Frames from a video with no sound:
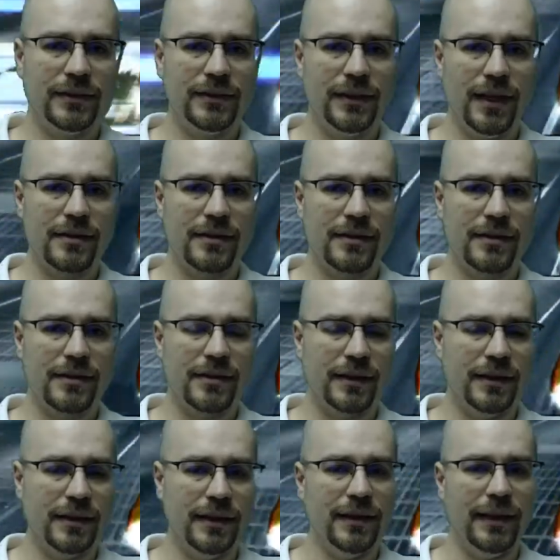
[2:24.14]
It's just a
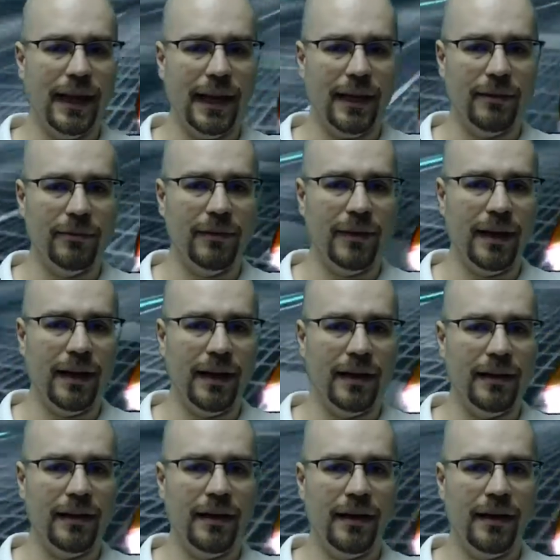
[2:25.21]
good game and